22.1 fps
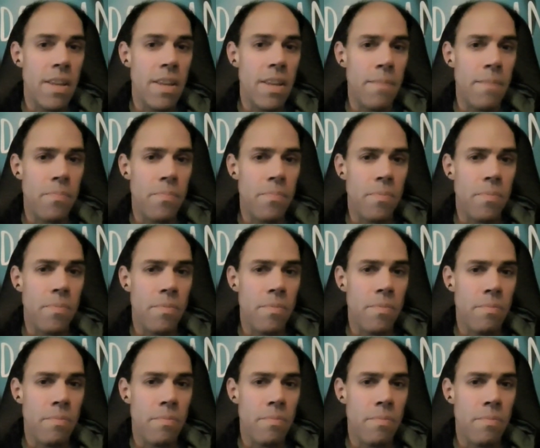And
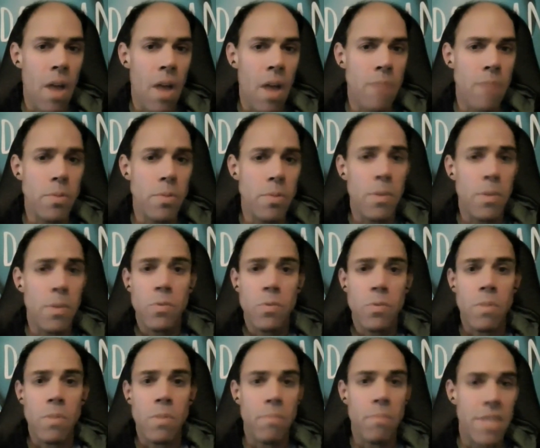I'm somebody who's
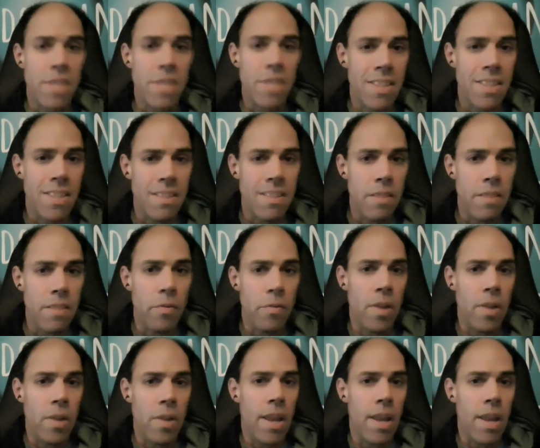completely
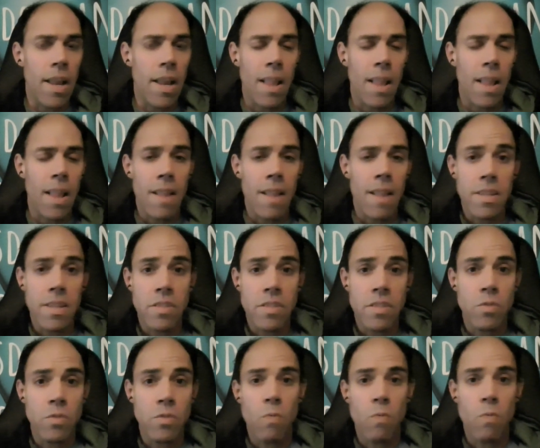different, and I like to
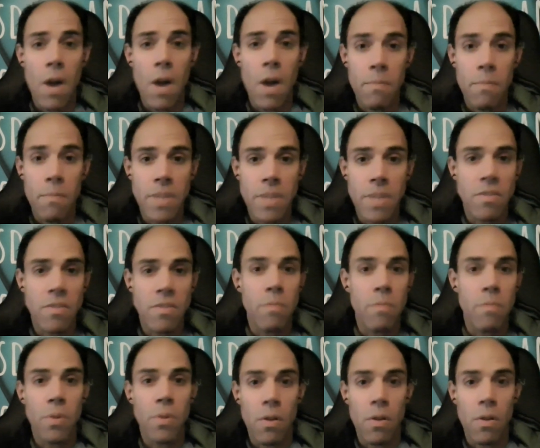surround myself
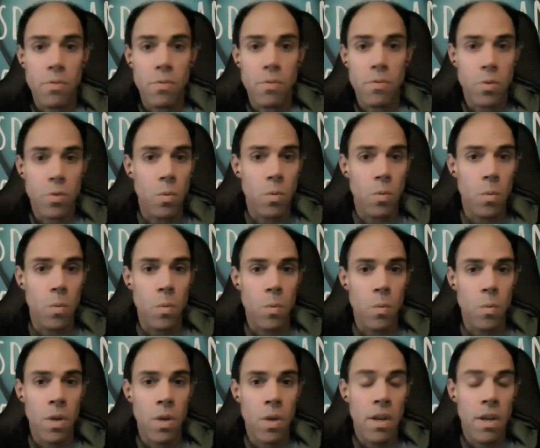with others
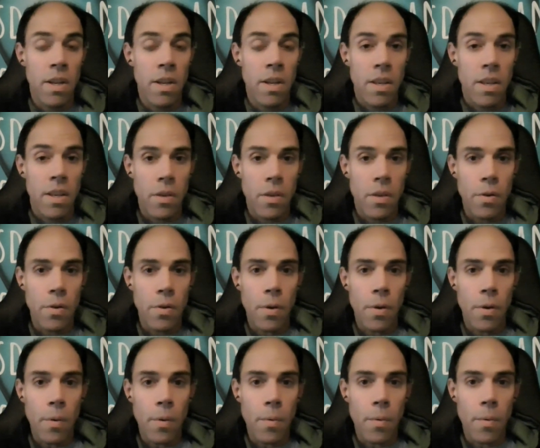who, you
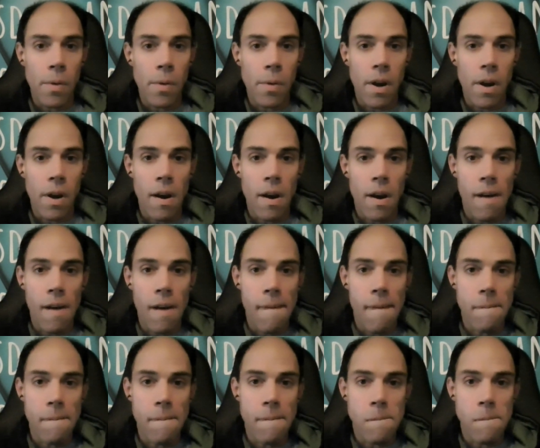know, uh,
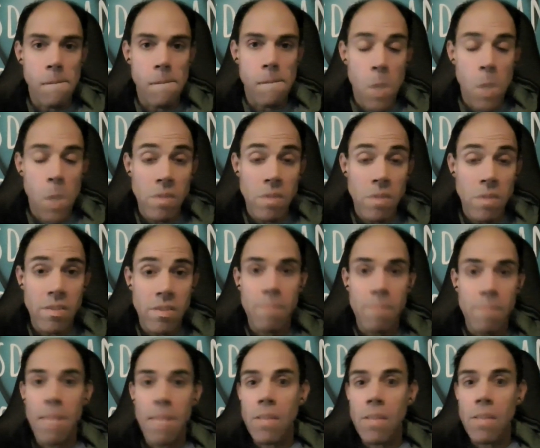want
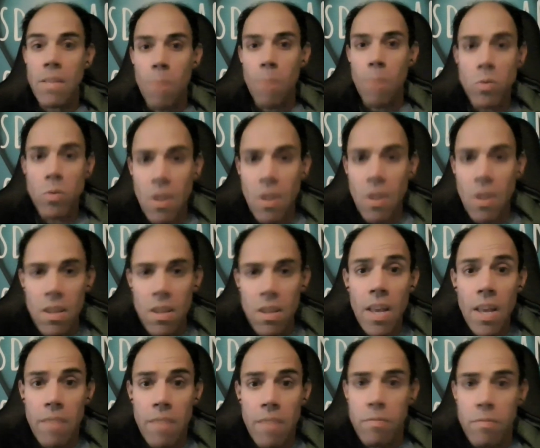to make the most out of
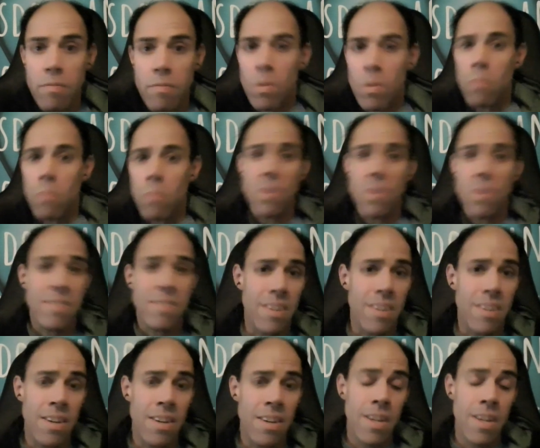life, want
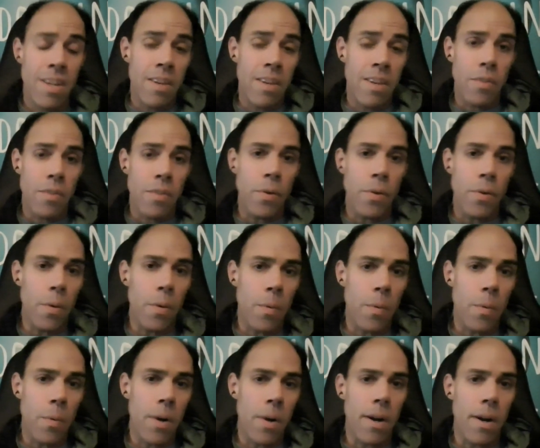to, you
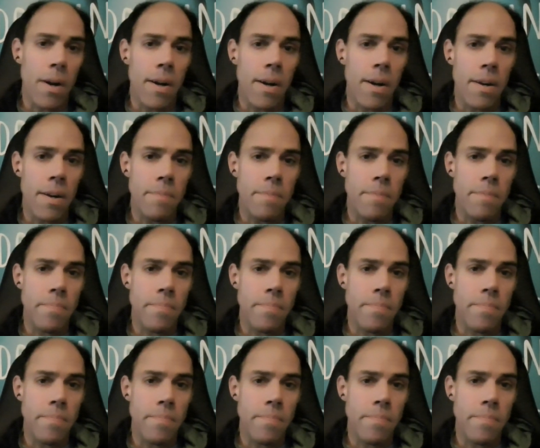know, uh,